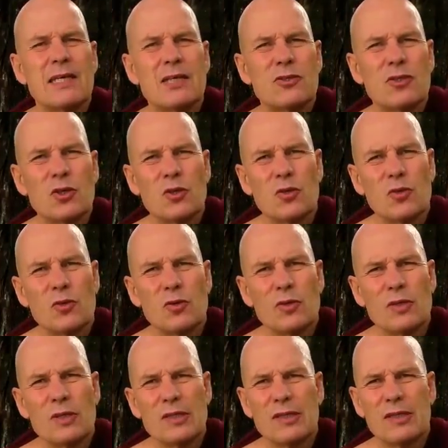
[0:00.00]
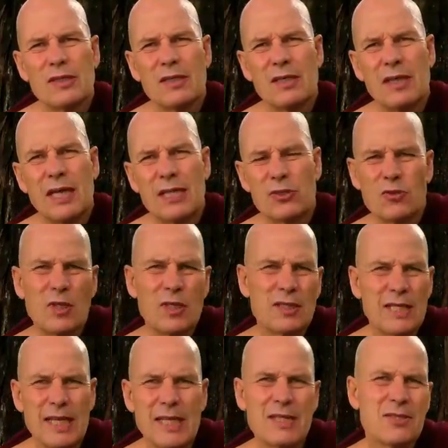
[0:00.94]
So, as soon
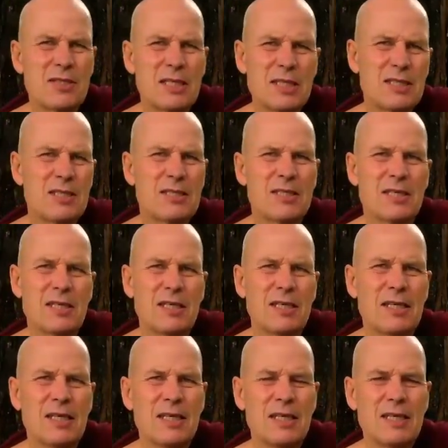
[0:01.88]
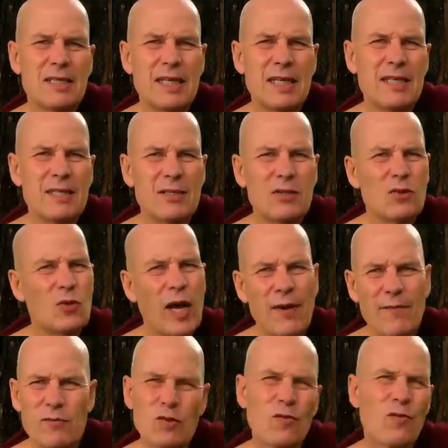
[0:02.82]
as there is this, then you
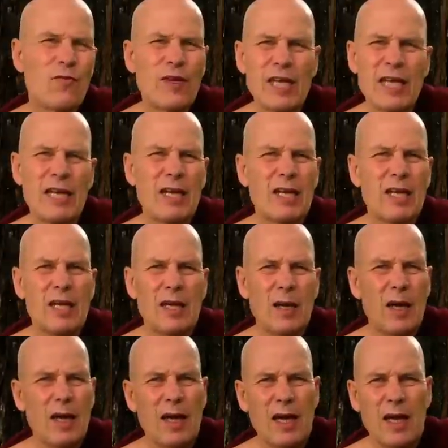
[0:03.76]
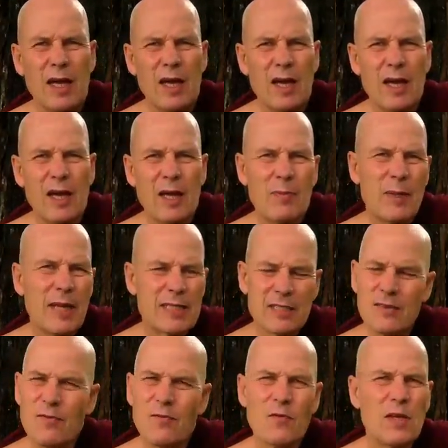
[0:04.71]
have to feel
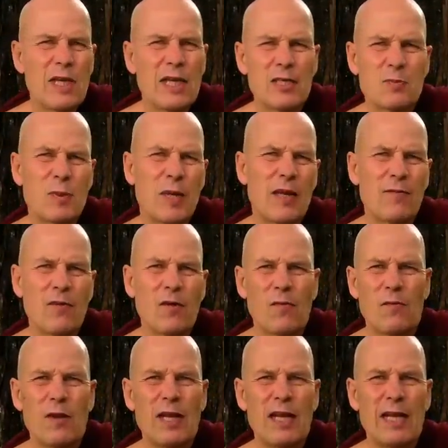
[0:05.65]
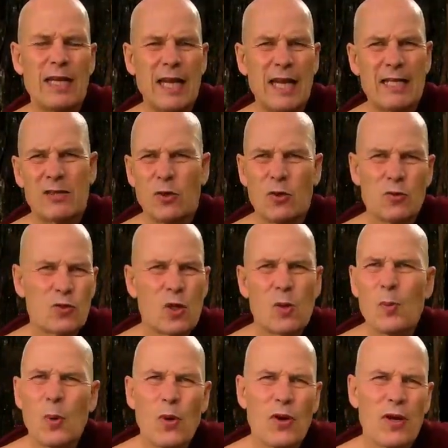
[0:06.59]
pleasant feelings, painful feelings, and
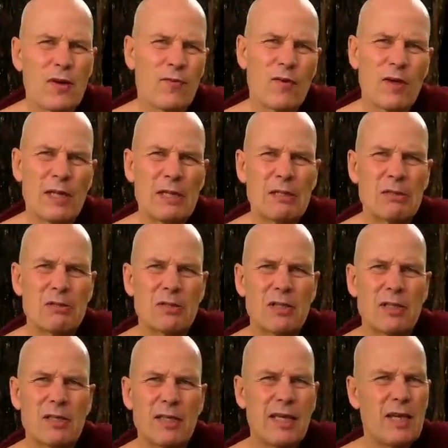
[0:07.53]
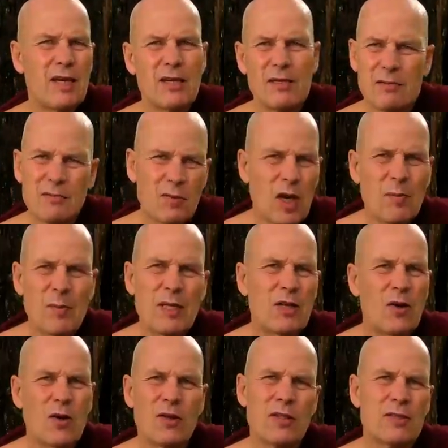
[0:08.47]
neutral, boring feelings. They come
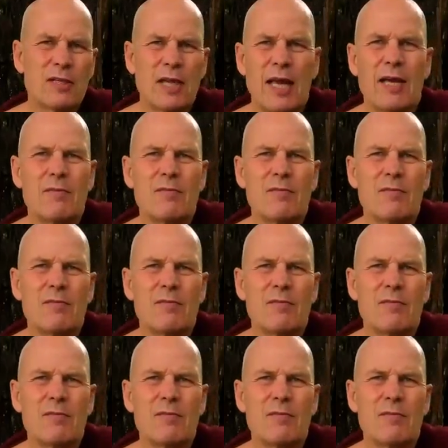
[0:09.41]
in all the time.